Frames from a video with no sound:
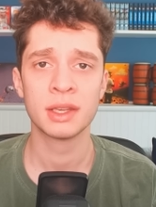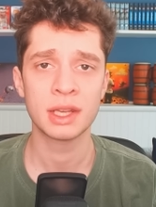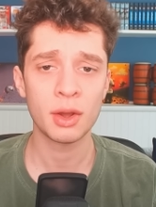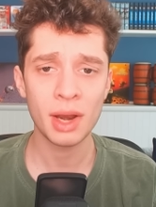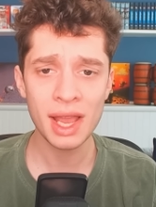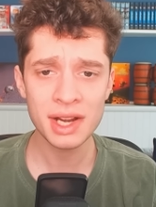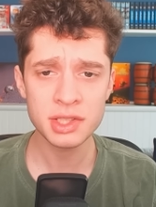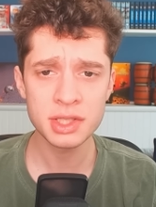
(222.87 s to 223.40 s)
Now, it
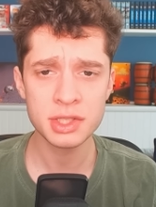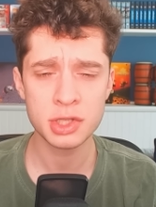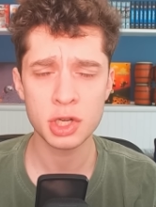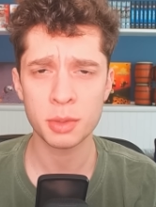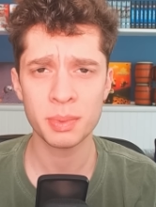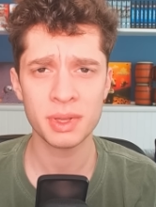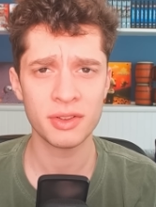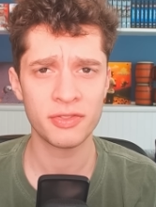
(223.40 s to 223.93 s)
actually
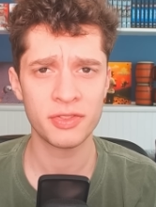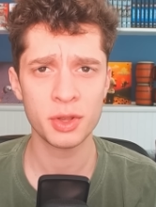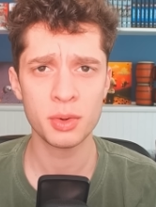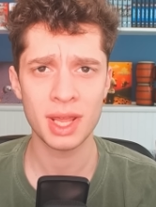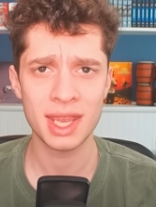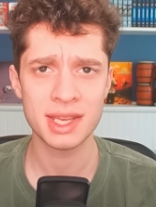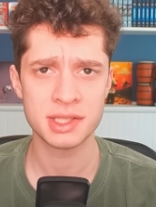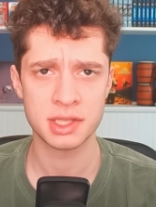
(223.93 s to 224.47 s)
took me a few
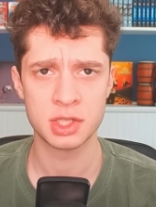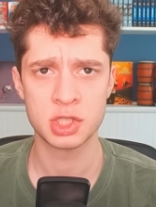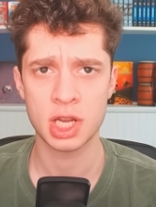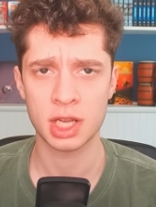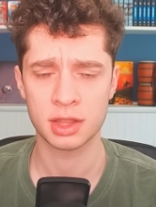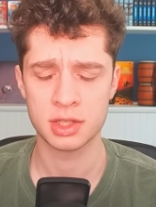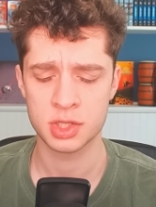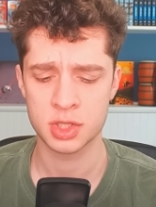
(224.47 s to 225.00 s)
days to
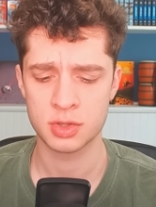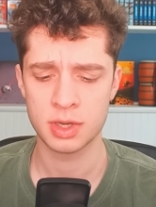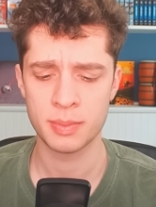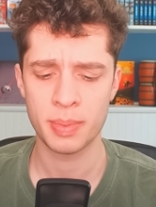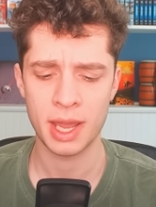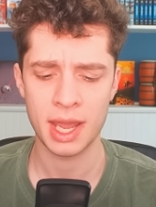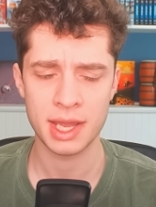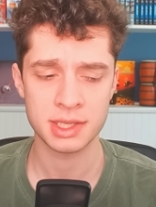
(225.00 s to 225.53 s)
check the street
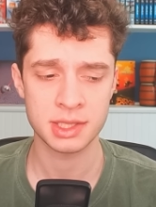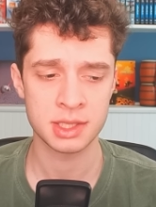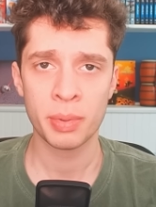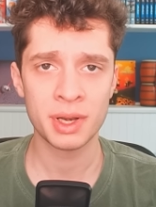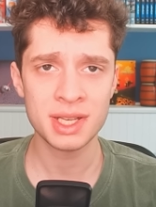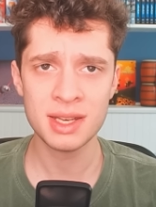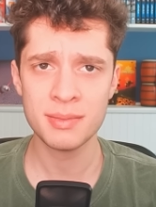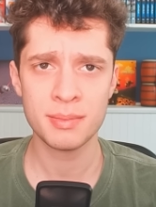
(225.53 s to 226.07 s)
pass, but it
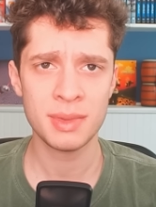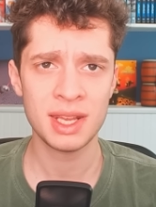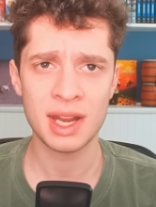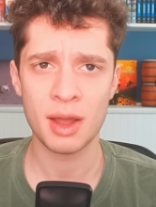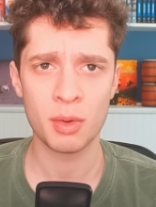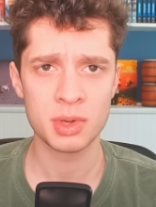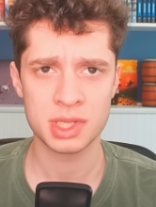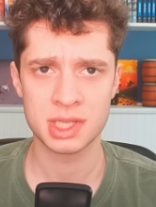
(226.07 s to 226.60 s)
didn't mean I
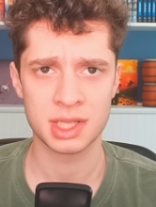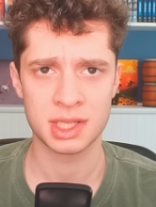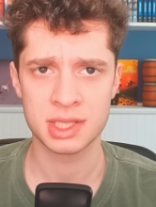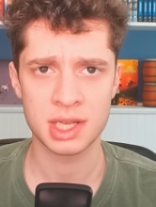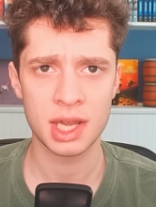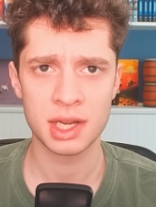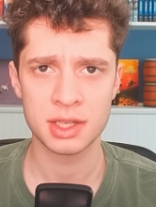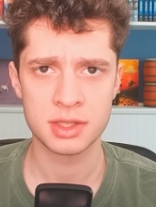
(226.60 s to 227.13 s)
wasn't
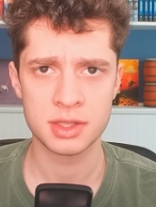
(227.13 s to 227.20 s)
excited